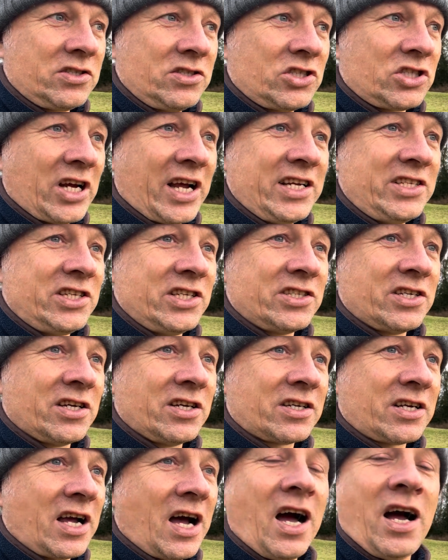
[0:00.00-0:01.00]
chases a
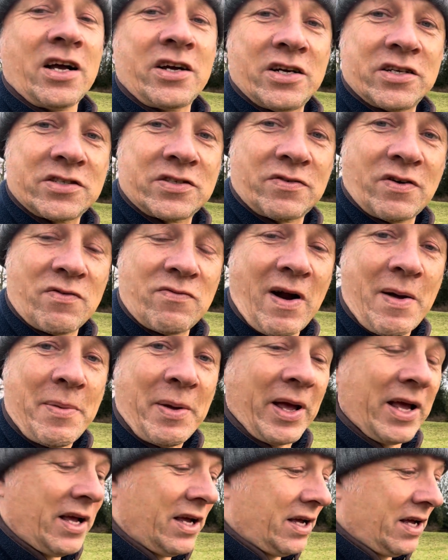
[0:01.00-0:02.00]
carcass for a
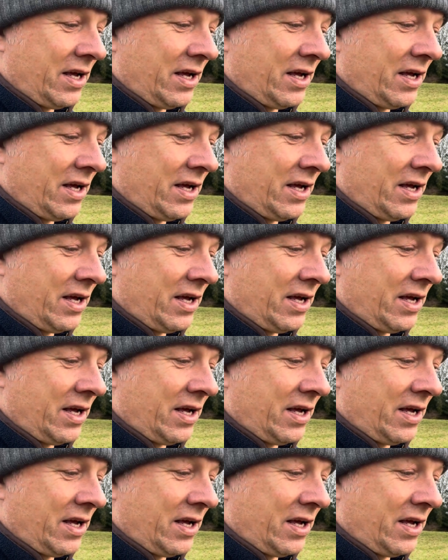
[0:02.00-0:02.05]
rabbit,